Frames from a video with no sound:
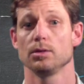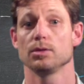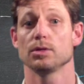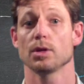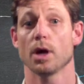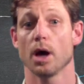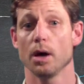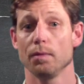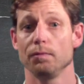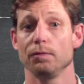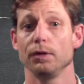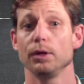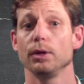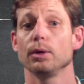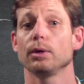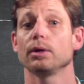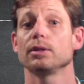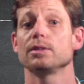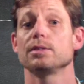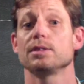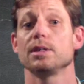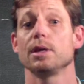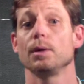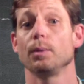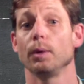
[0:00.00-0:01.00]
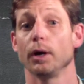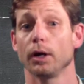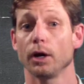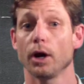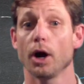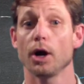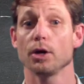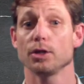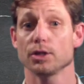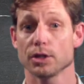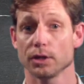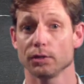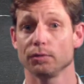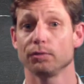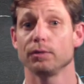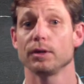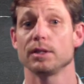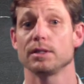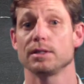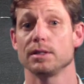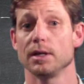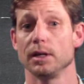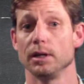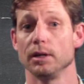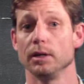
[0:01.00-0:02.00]
So hopefully you can see where coaching
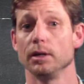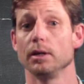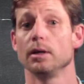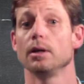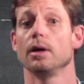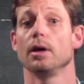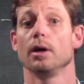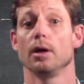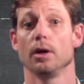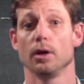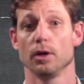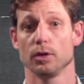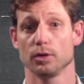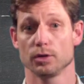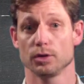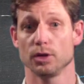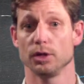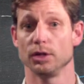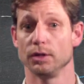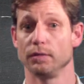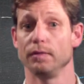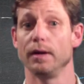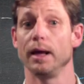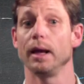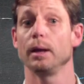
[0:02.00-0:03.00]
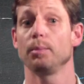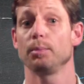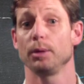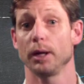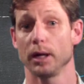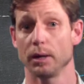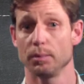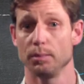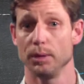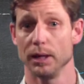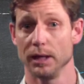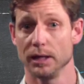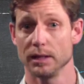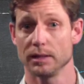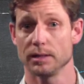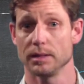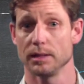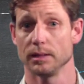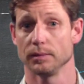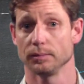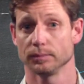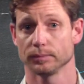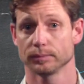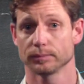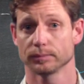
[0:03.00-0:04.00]
fits in to developing
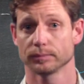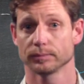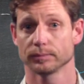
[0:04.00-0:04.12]
ability.